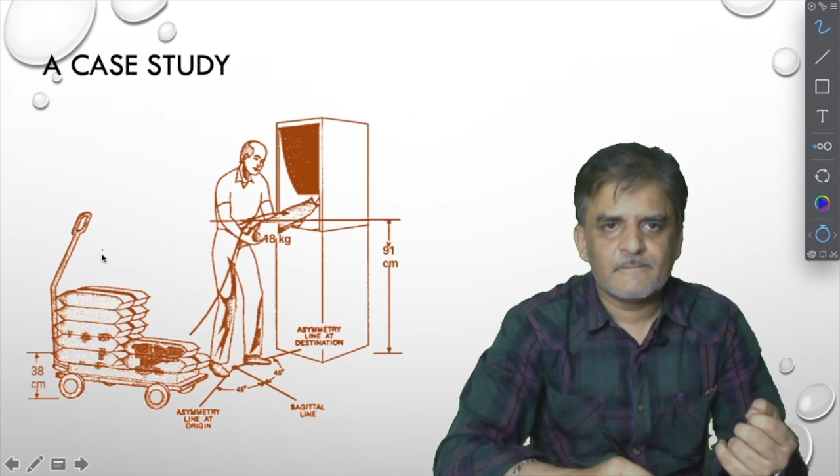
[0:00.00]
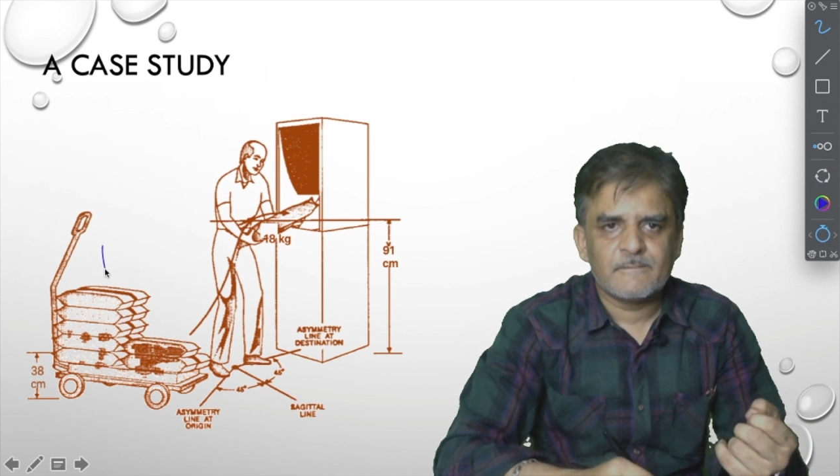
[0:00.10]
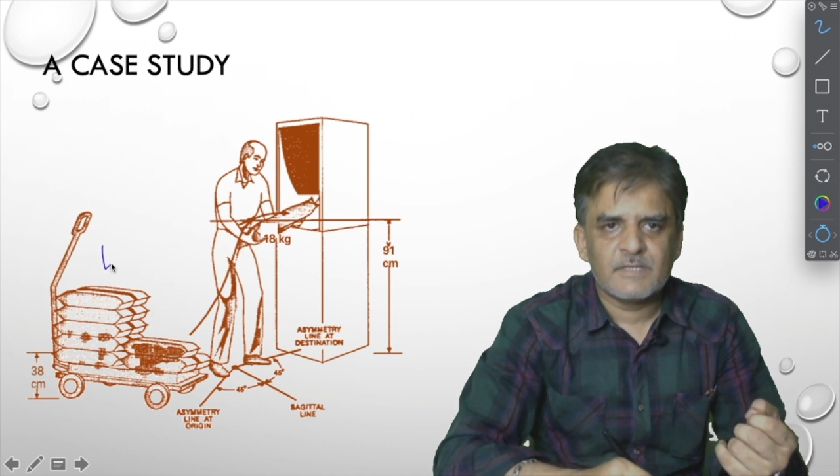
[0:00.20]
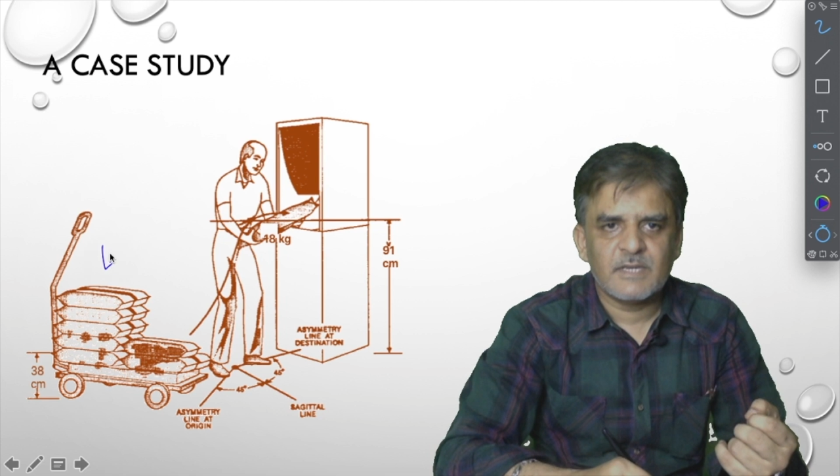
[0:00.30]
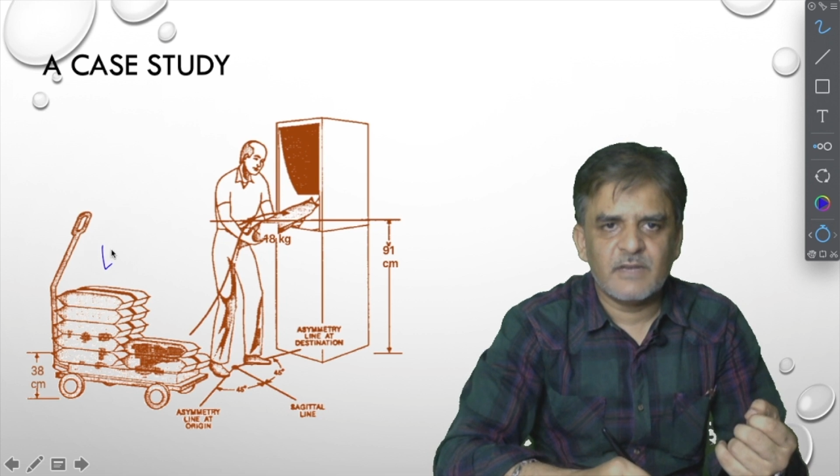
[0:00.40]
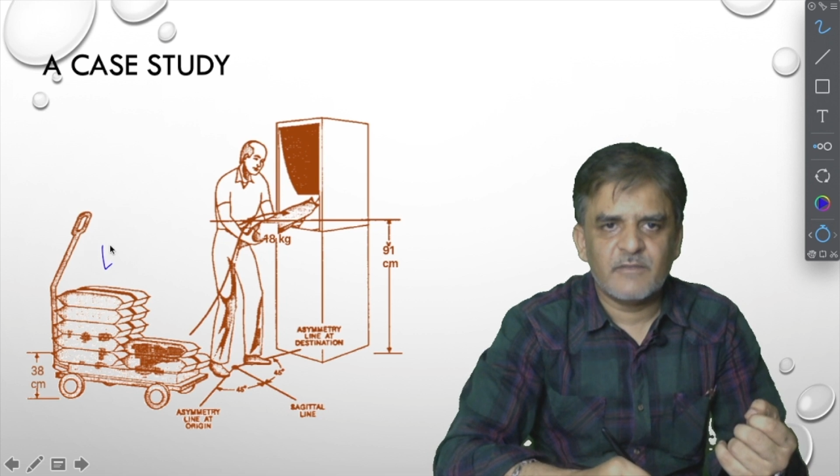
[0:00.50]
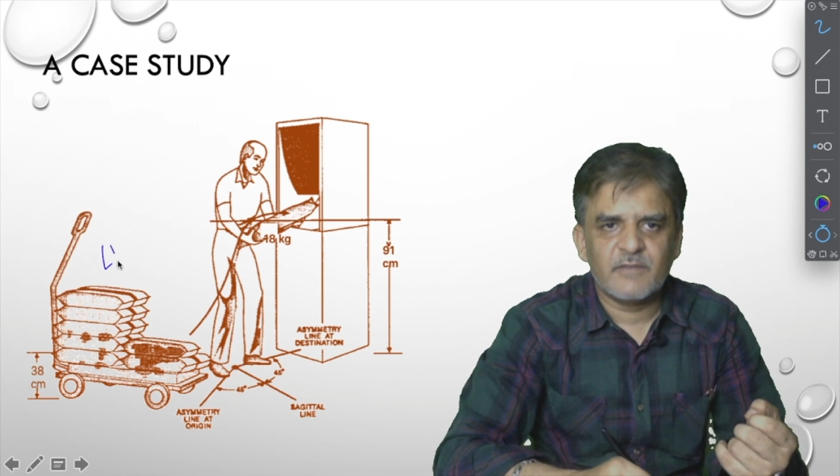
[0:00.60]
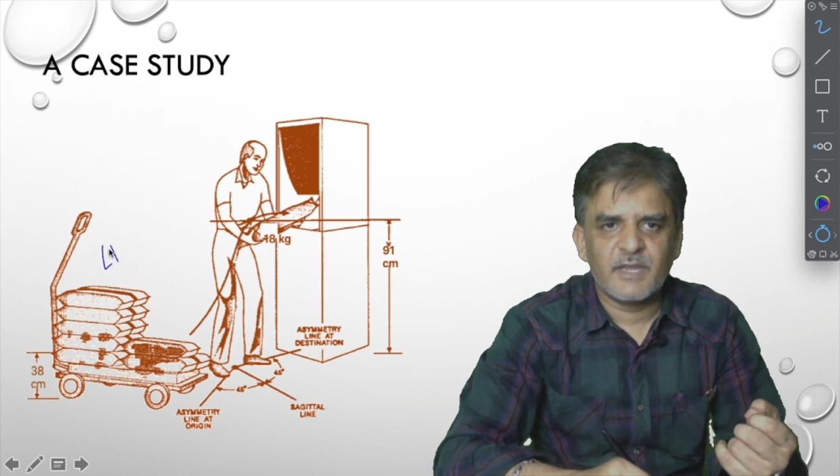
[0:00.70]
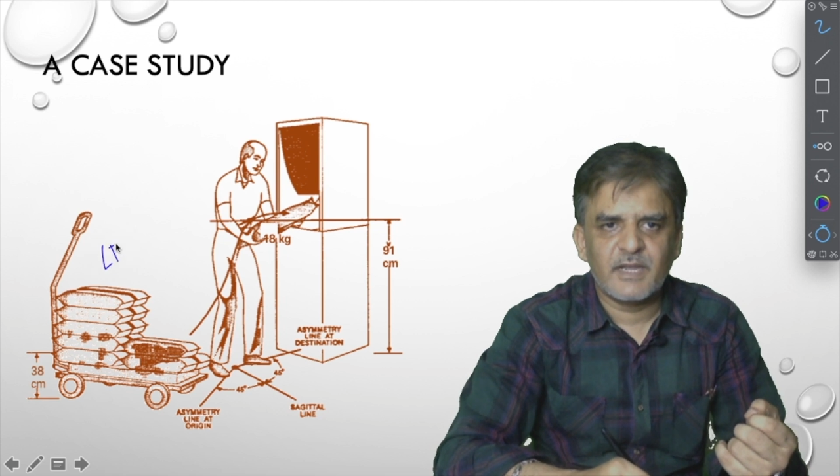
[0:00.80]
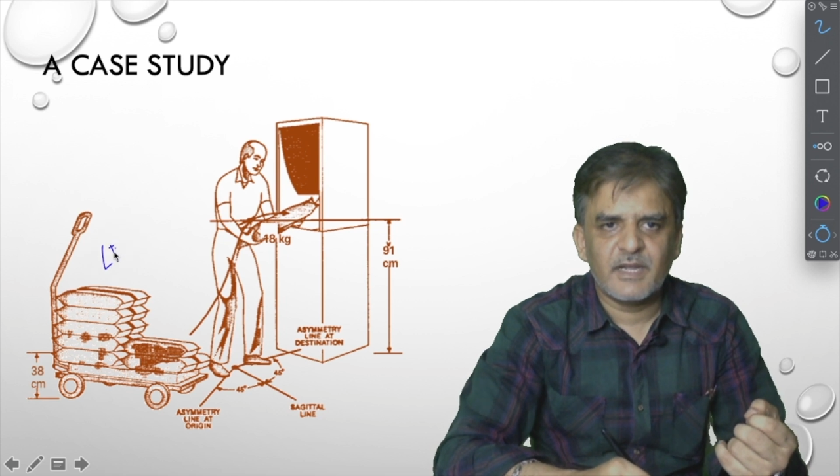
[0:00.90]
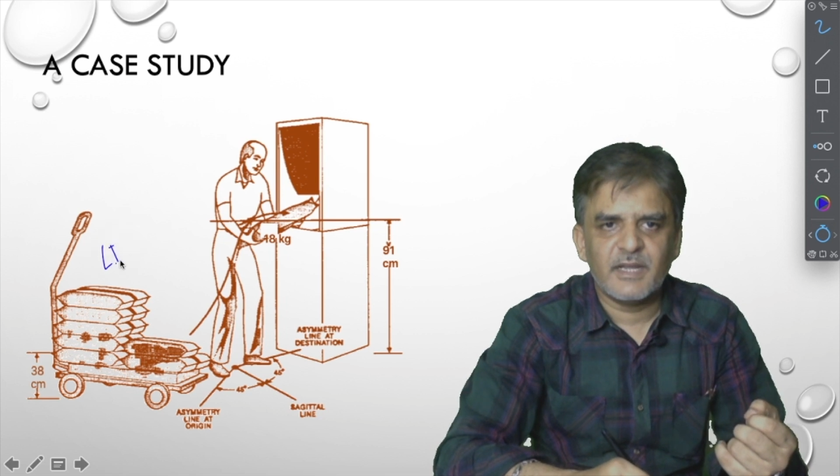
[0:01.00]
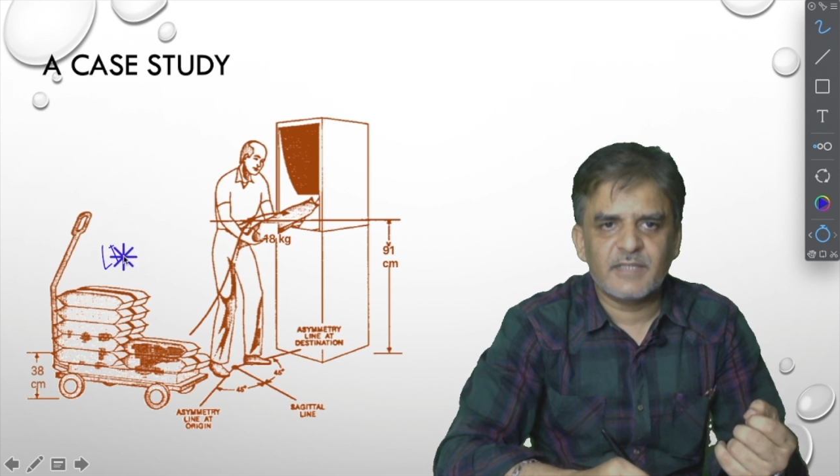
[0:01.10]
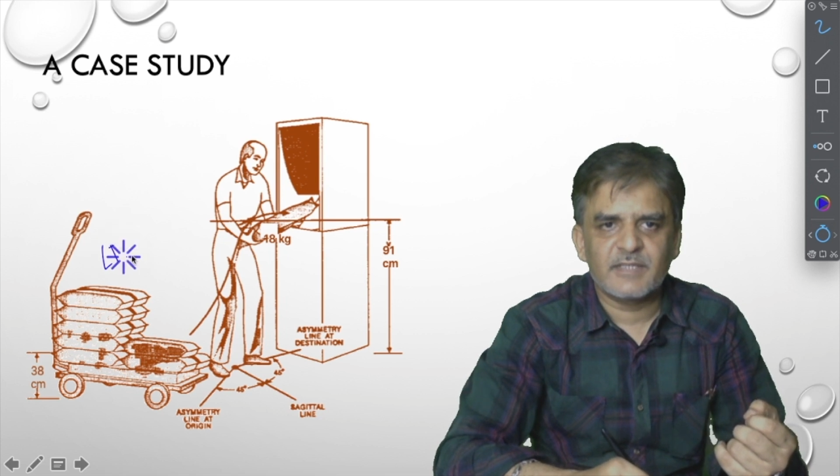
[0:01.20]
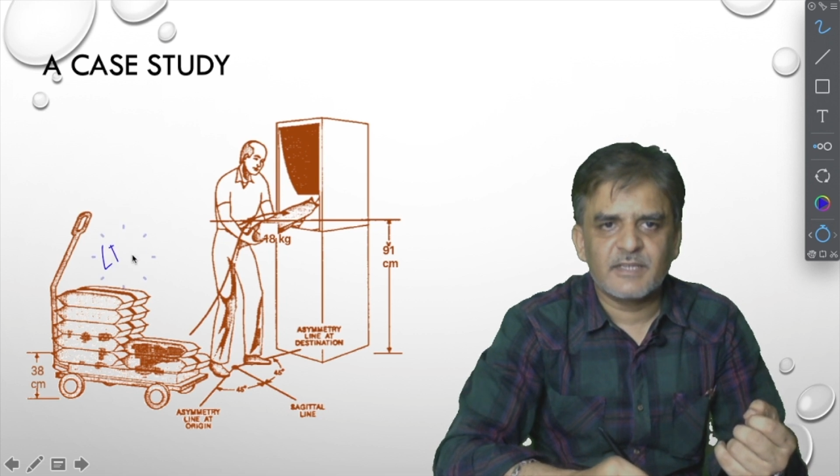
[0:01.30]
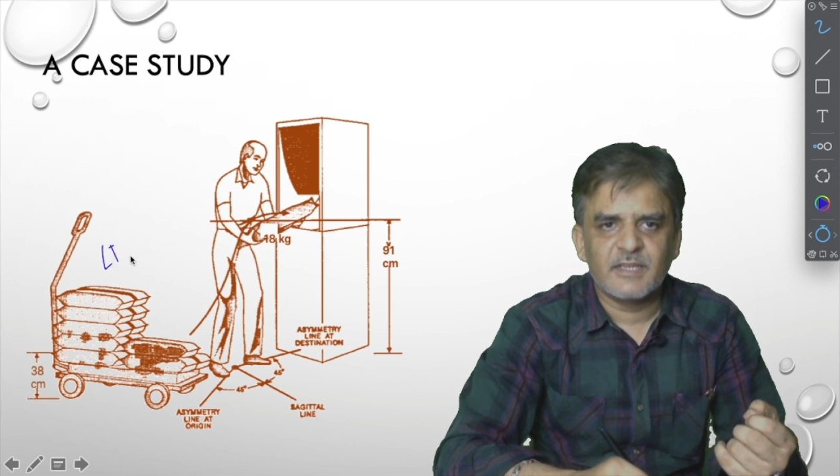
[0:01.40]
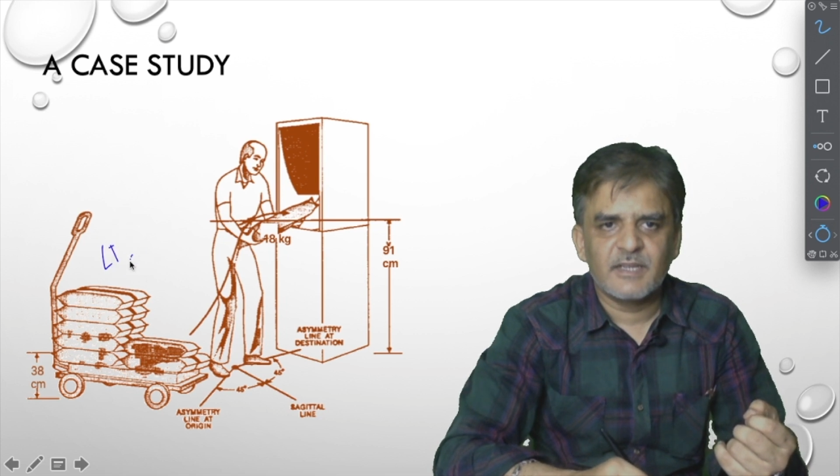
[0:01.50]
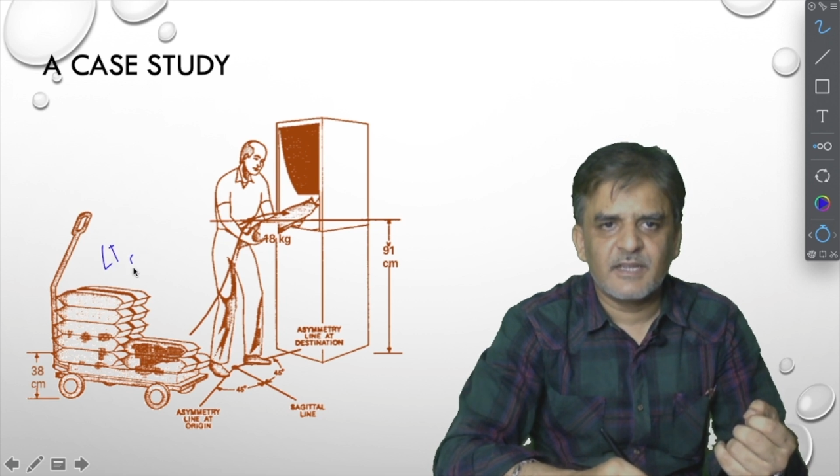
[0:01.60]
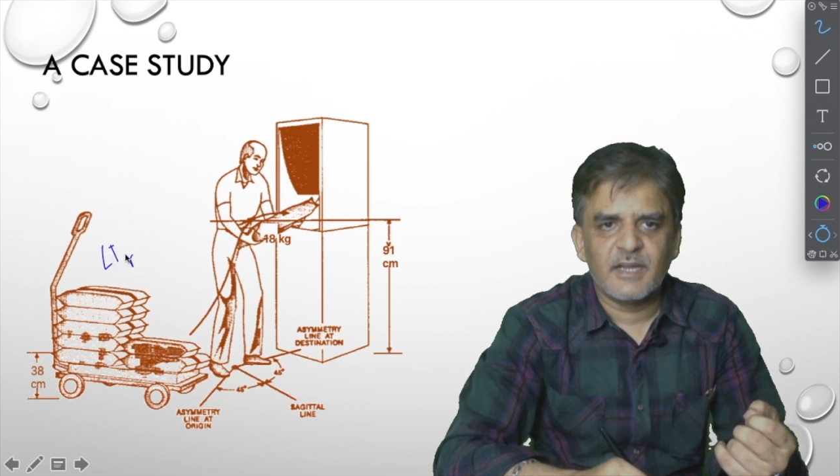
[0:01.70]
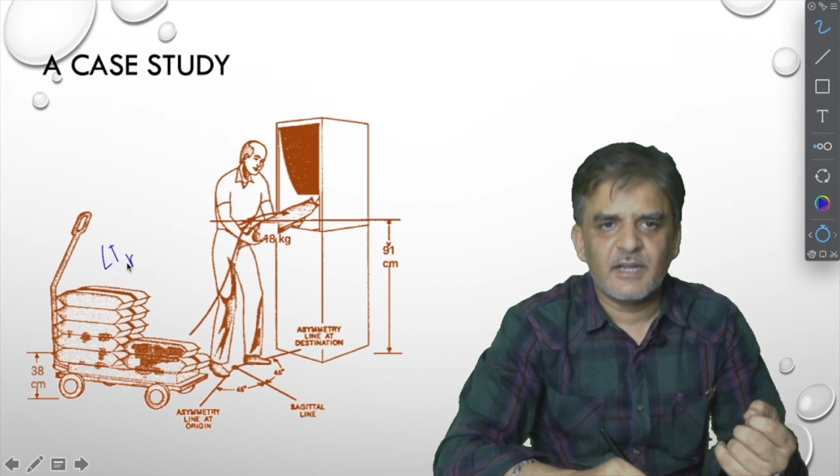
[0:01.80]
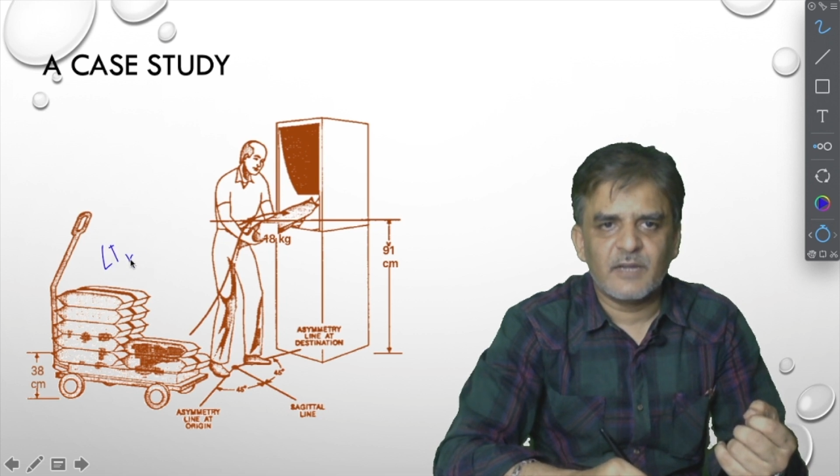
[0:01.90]
lifting index
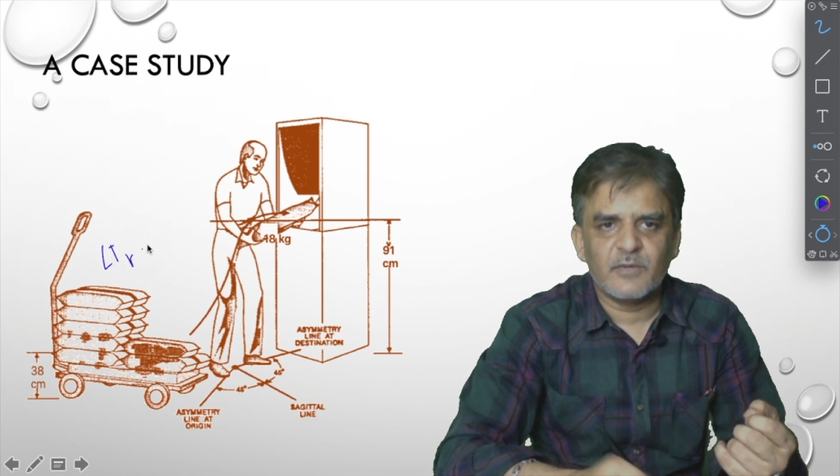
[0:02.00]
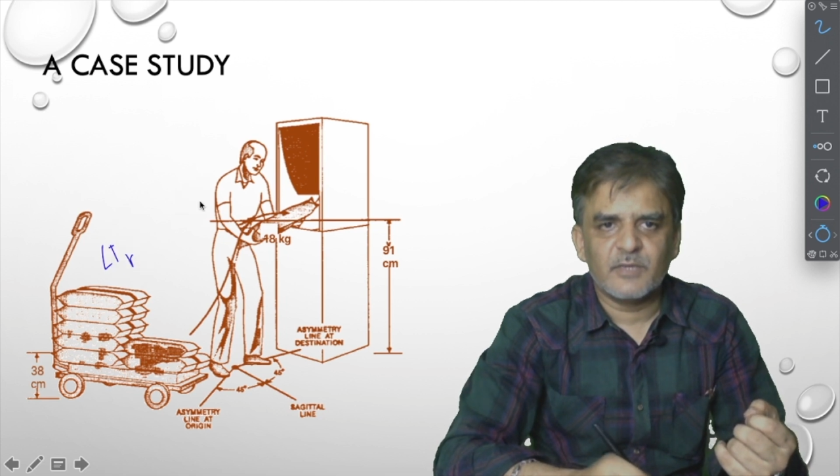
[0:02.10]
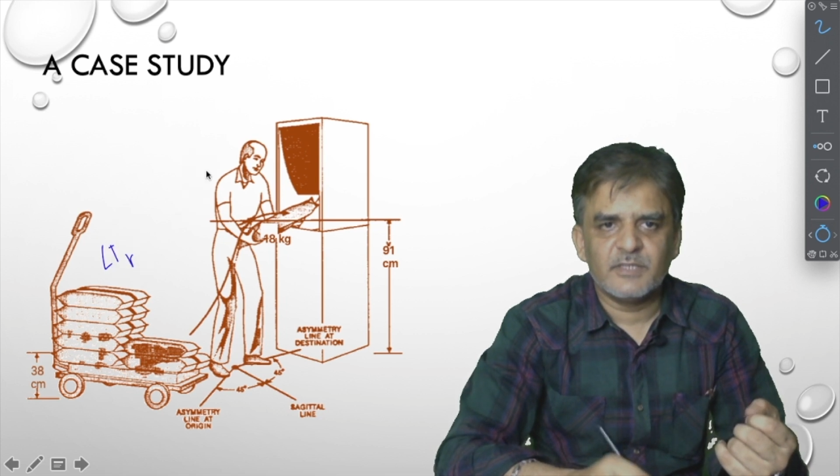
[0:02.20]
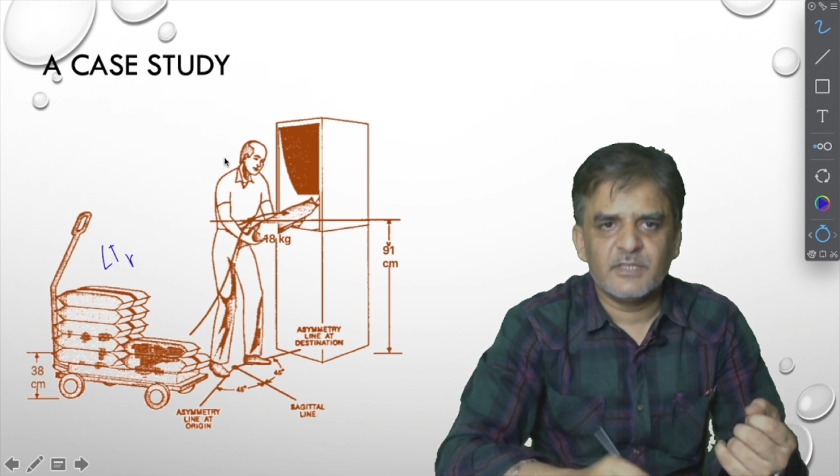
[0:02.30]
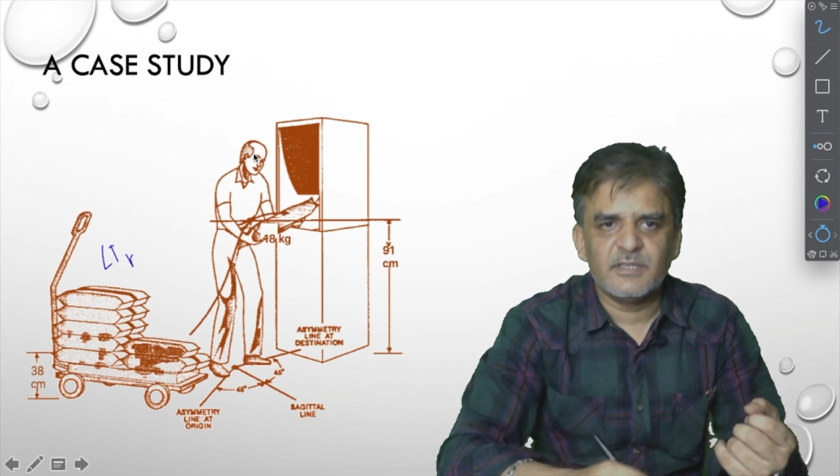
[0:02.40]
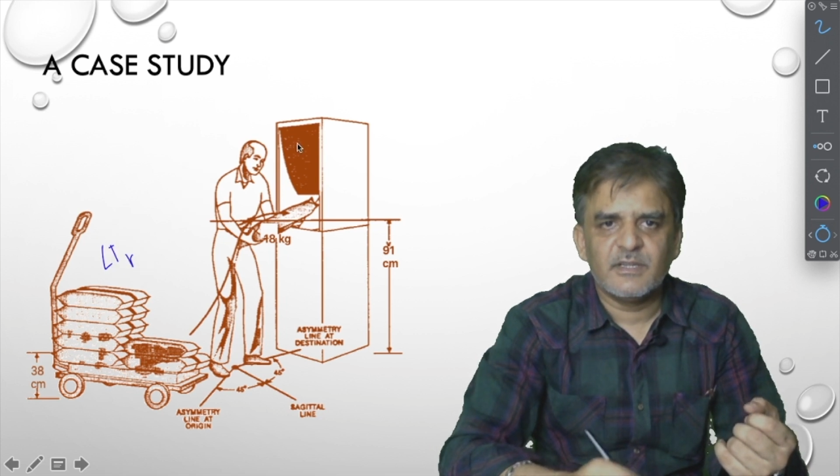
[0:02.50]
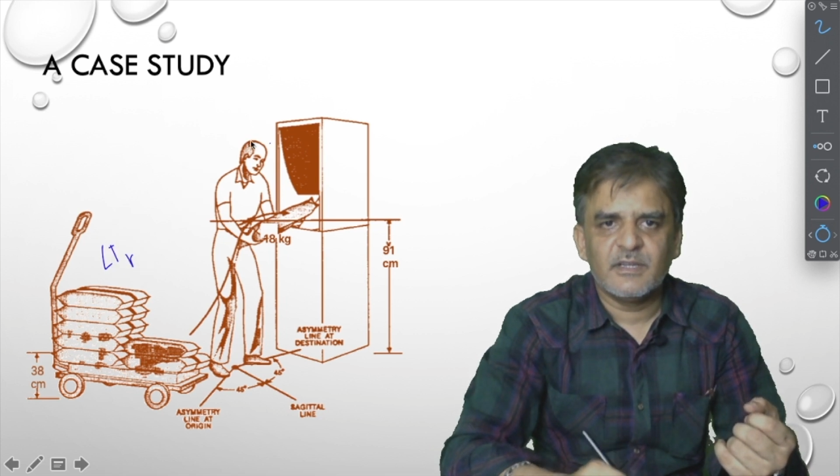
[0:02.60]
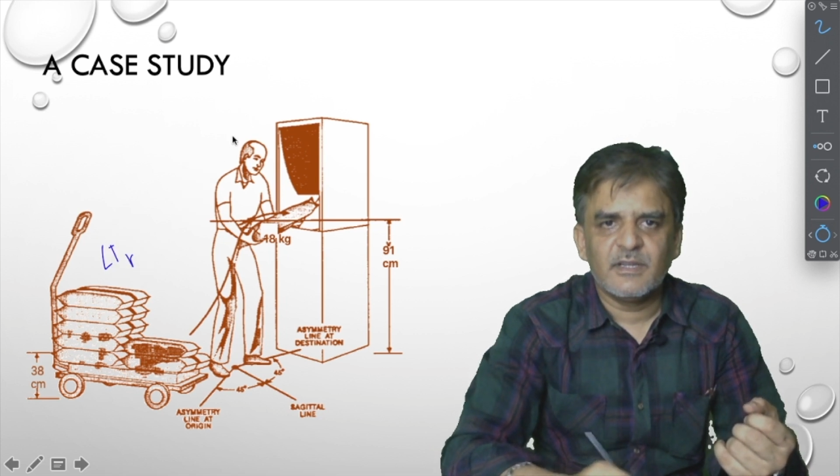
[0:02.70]
at origin